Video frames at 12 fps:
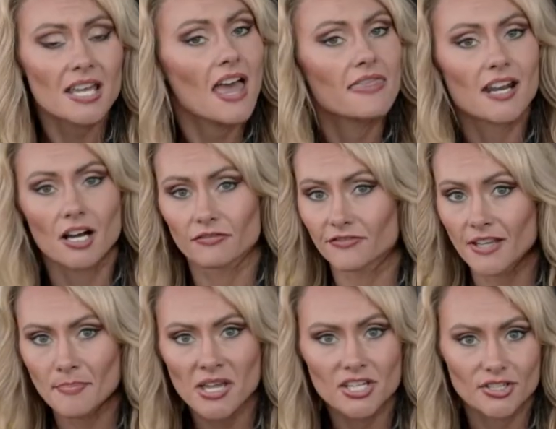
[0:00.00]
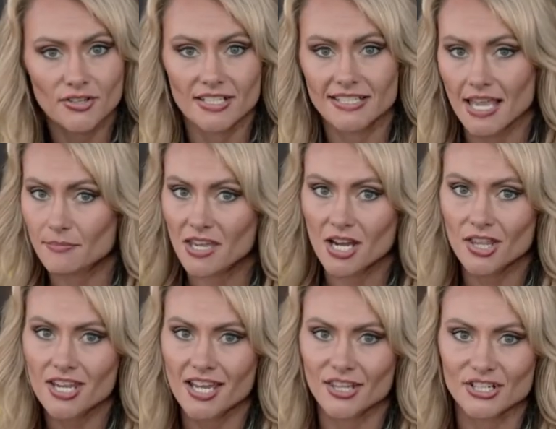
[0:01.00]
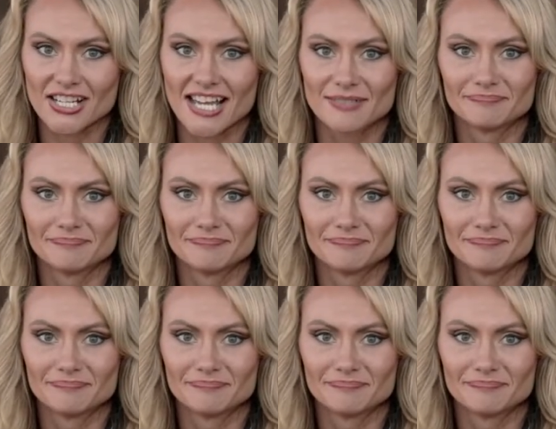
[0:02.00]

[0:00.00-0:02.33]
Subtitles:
and then I'll flip it and do the same thing on the other side.